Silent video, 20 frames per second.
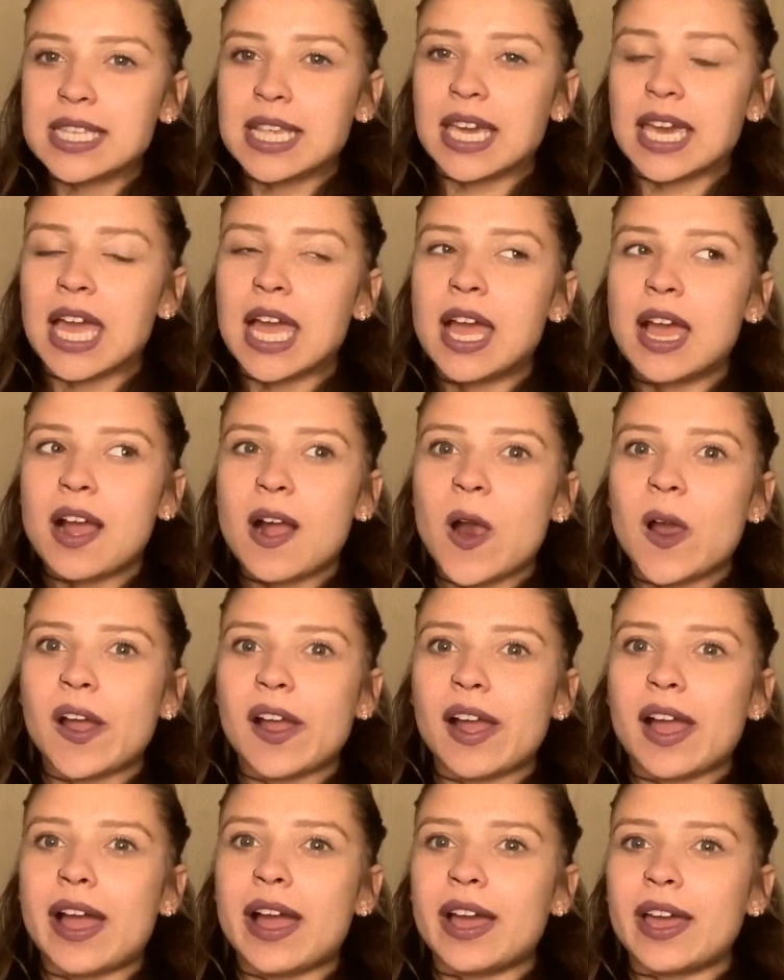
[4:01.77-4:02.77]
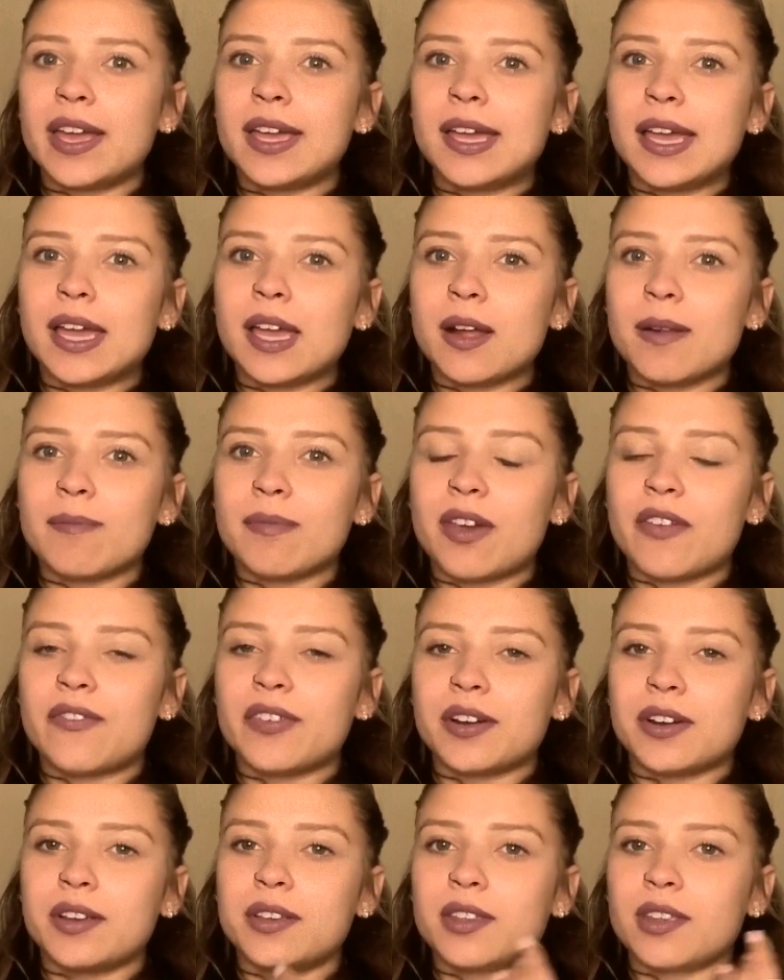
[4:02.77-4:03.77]
Like I am a
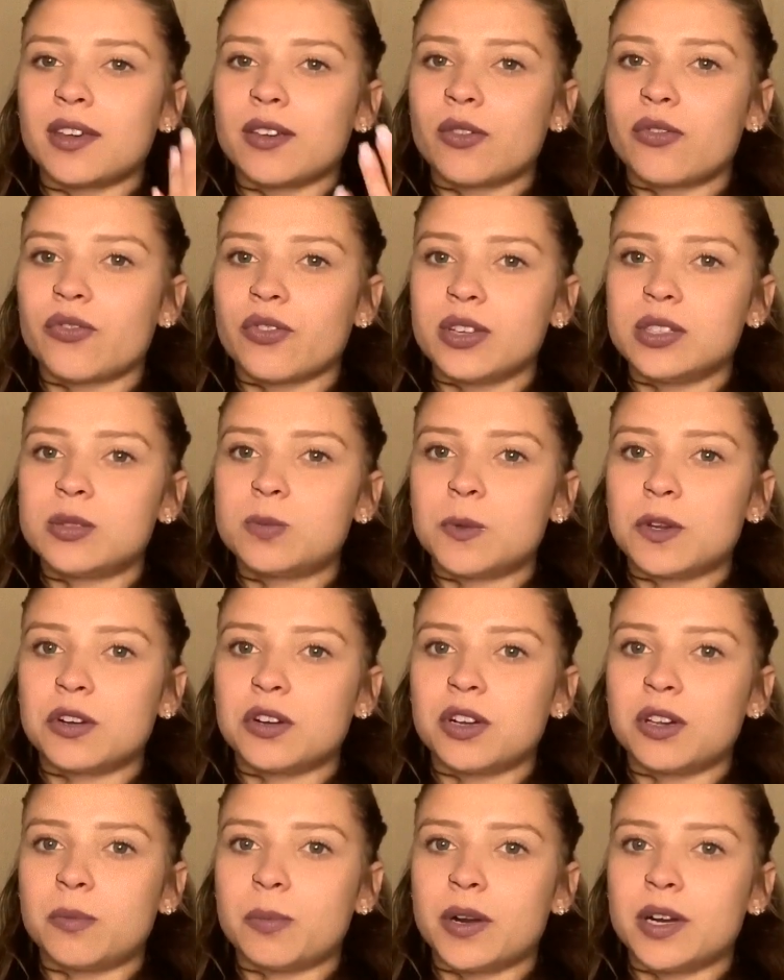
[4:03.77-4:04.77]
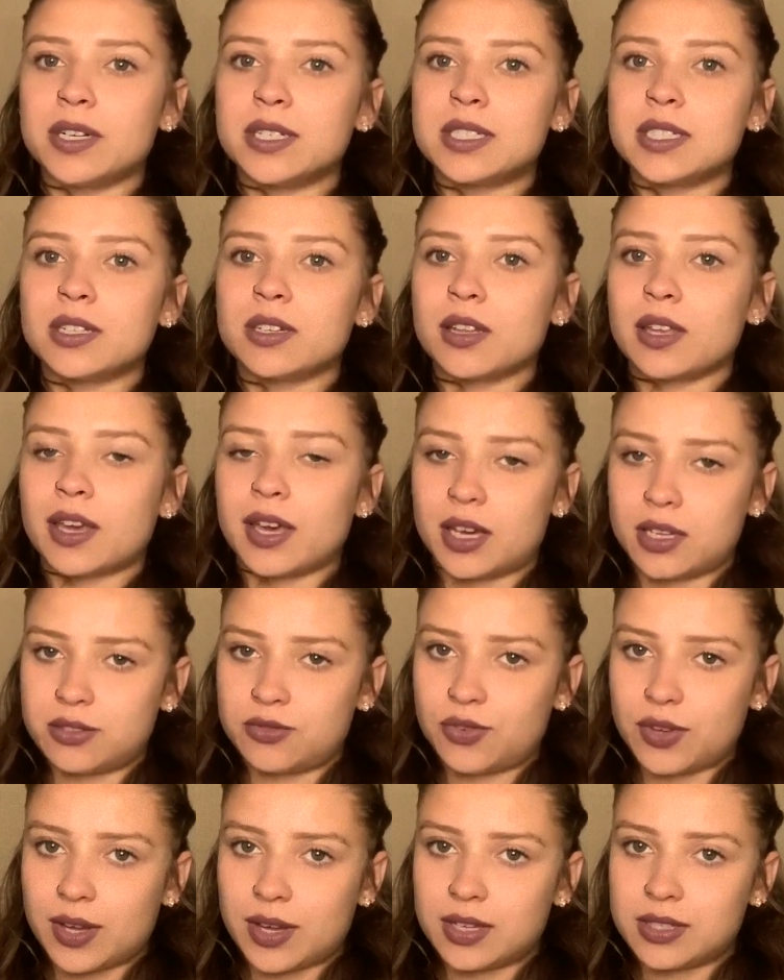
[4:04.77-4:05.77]
very like free-spirited person, like as
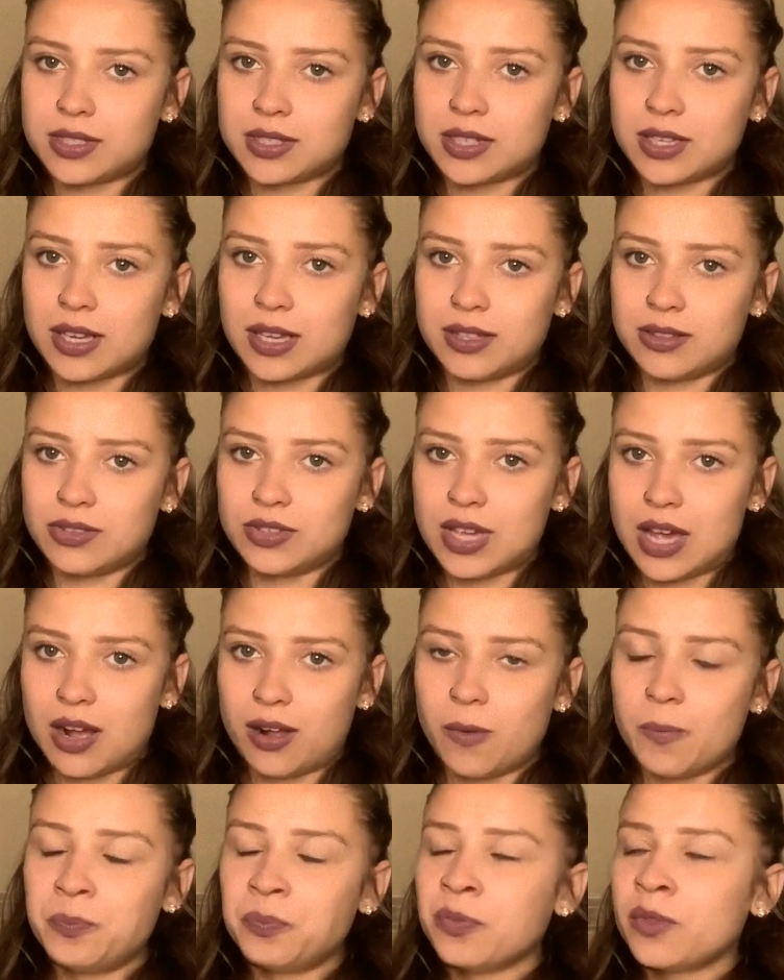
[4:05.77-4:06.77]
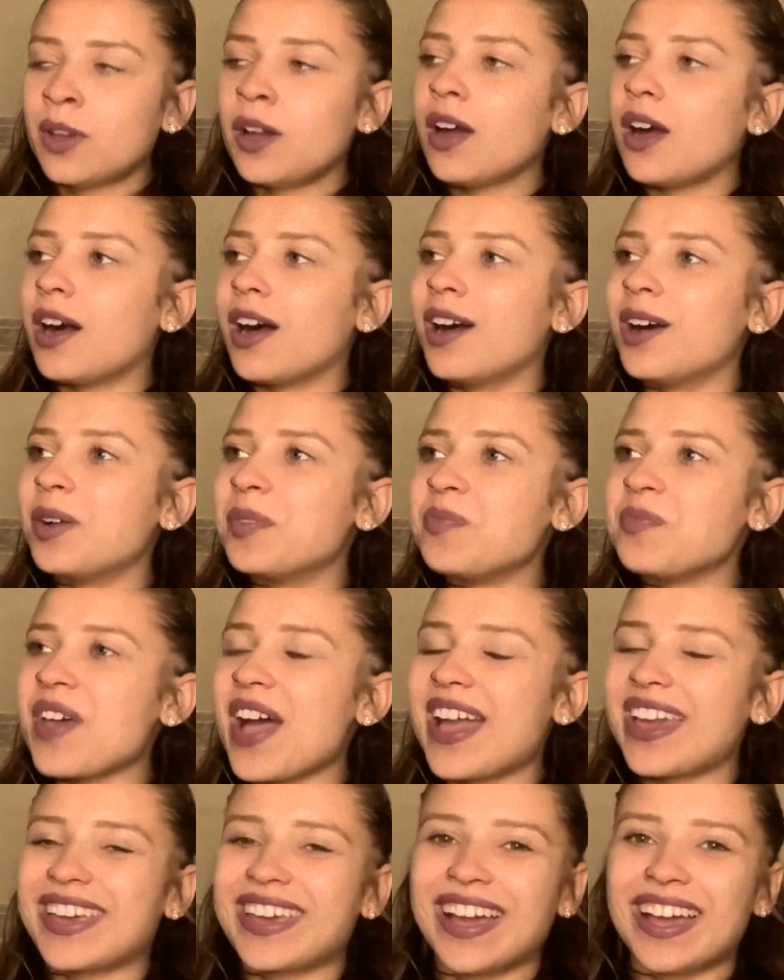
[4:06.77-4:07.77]
you guys can tell.
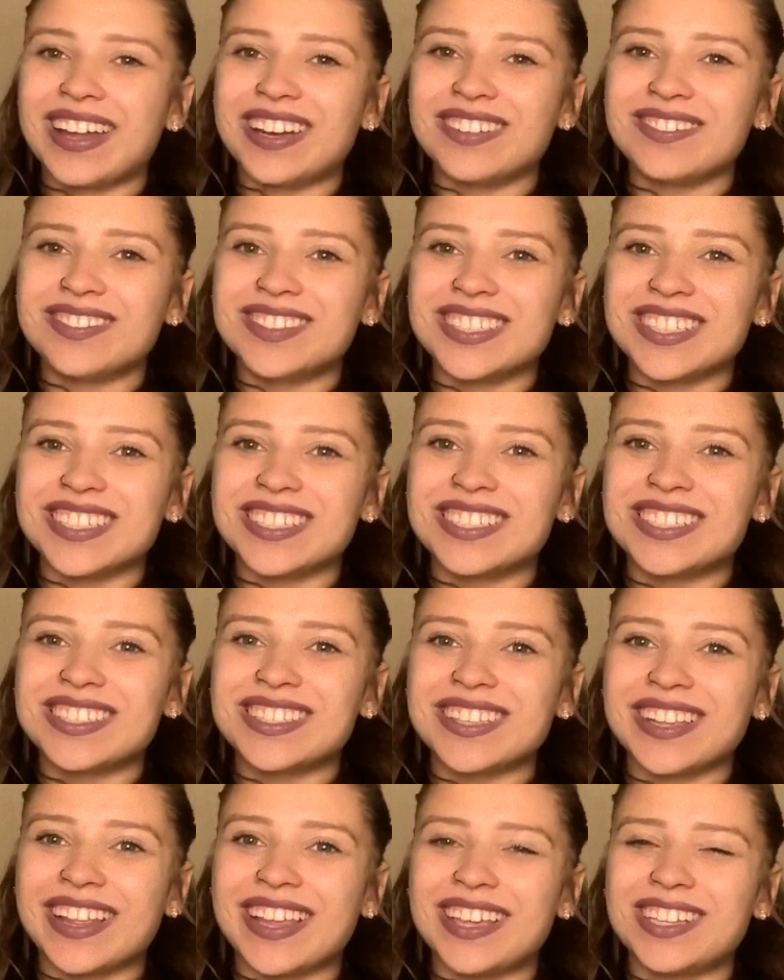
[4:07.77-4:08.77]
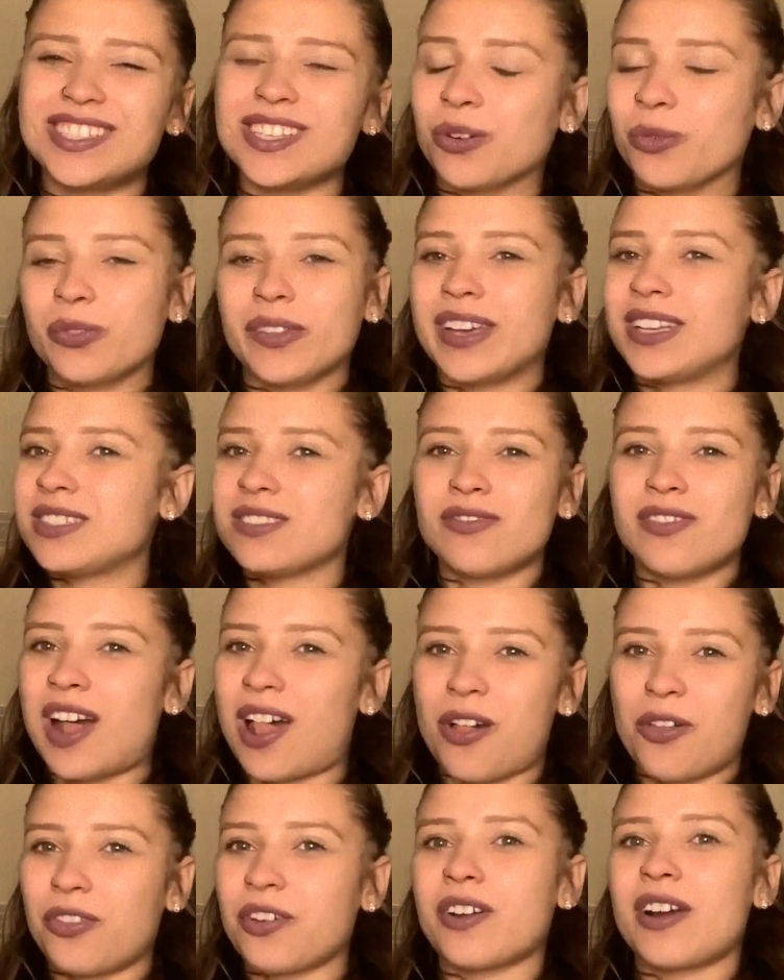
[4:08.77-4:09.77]
I kind of just like don't like to
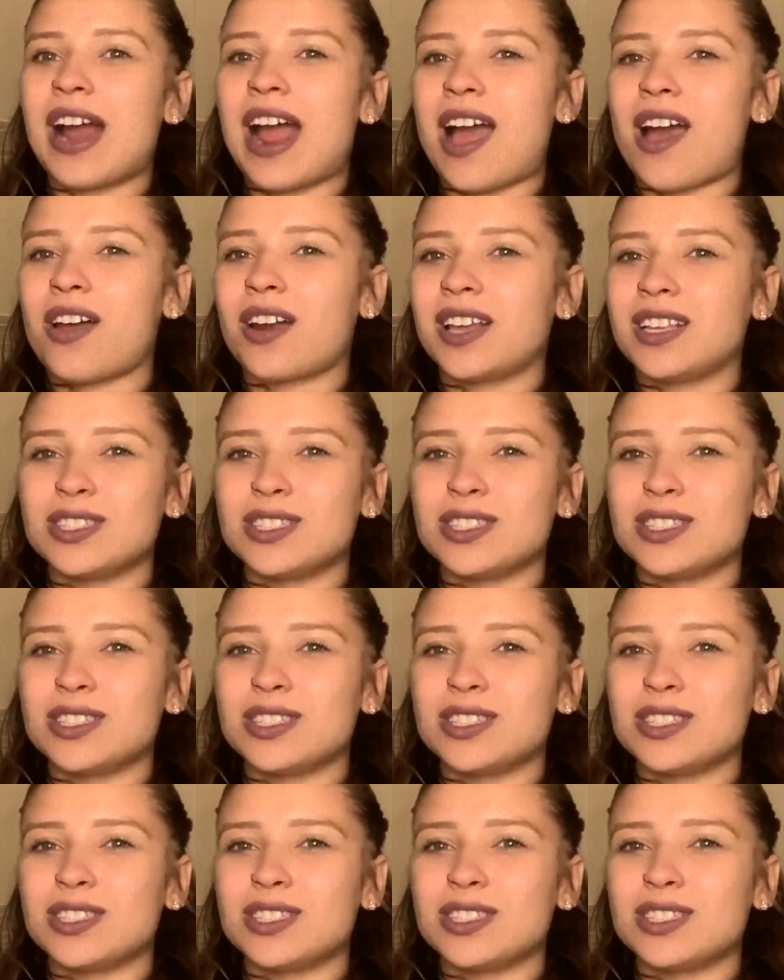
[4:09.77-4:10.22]
follow the crowd.